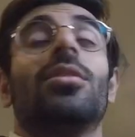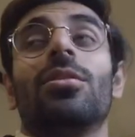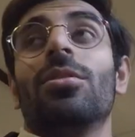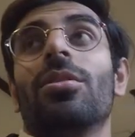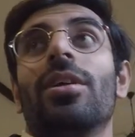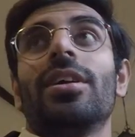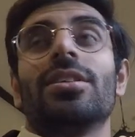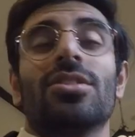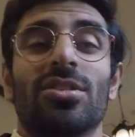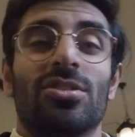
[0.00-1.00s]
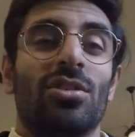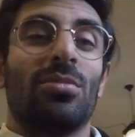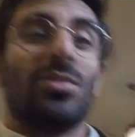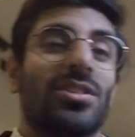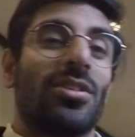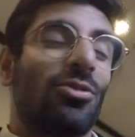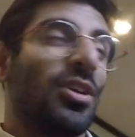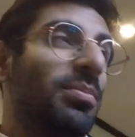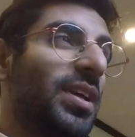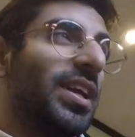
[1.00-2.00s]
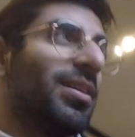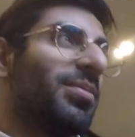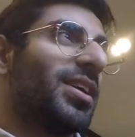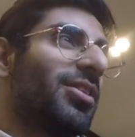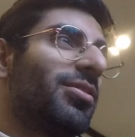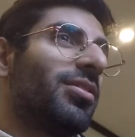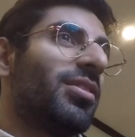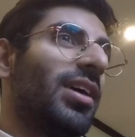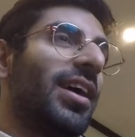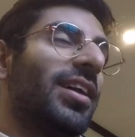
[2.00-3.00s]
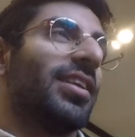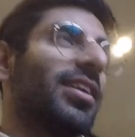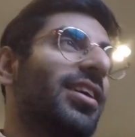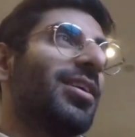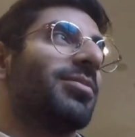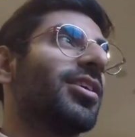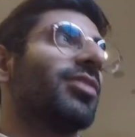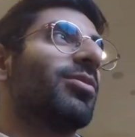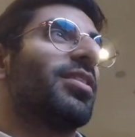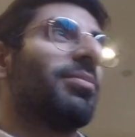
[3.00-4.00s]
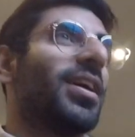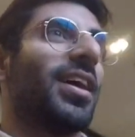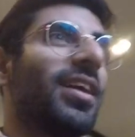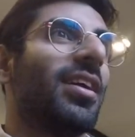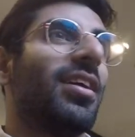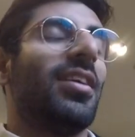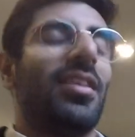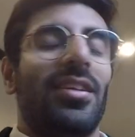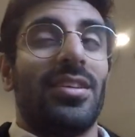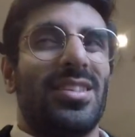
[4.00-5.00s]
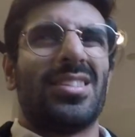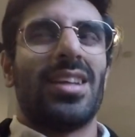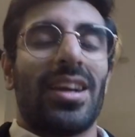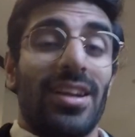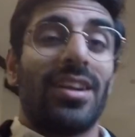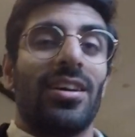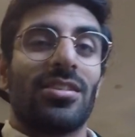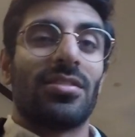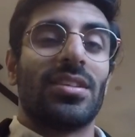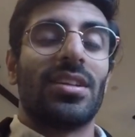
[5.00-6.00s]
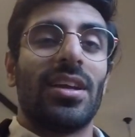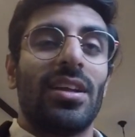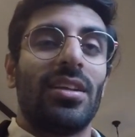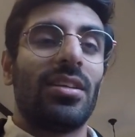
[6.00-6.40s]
All right, so it's almost 3 p.m. now, and I'm done with my second class of the day.